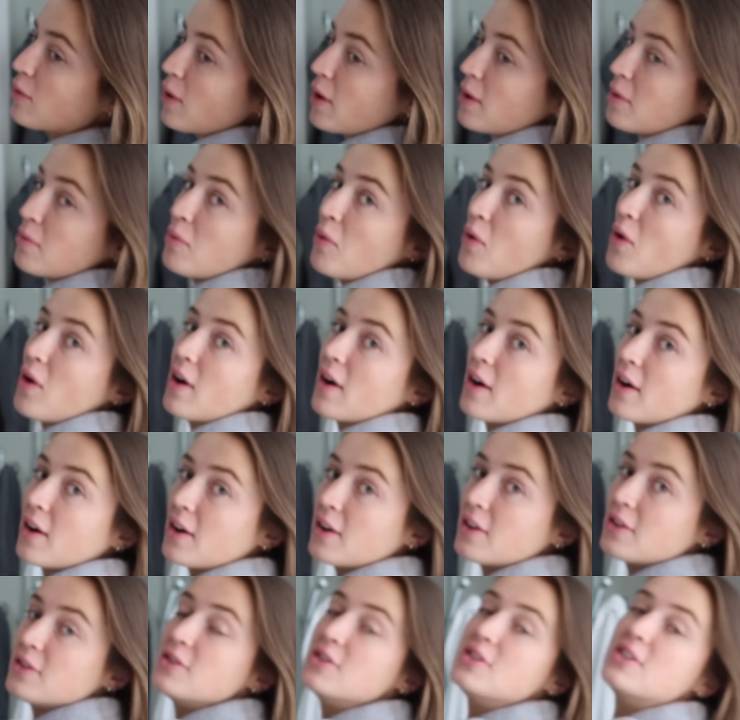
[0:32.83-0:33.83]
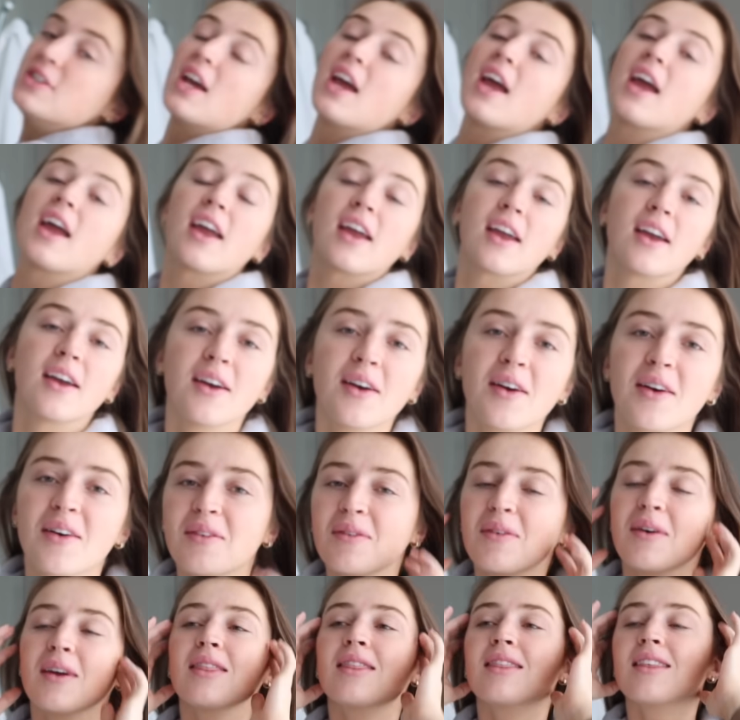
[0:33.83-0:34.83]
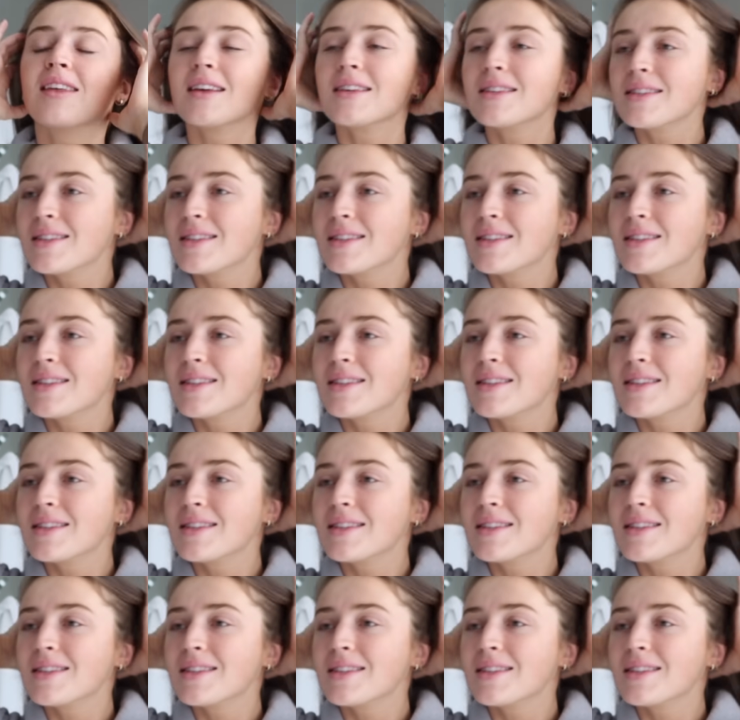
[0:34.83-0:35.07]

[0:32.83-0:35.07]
one more day with